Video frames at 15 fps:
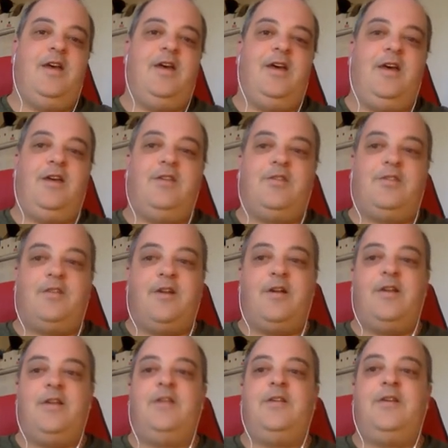uh,
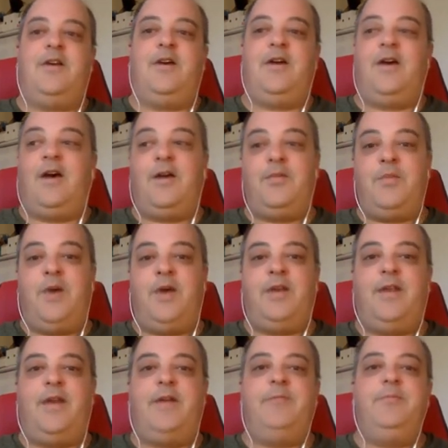starting uh, on
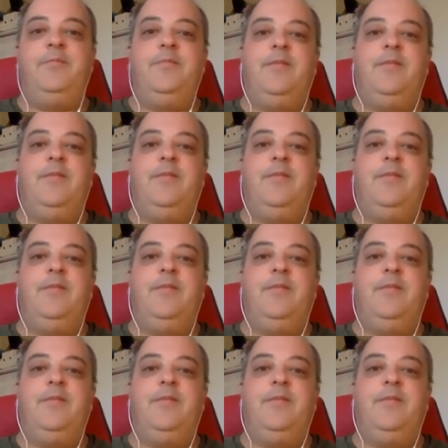Monday.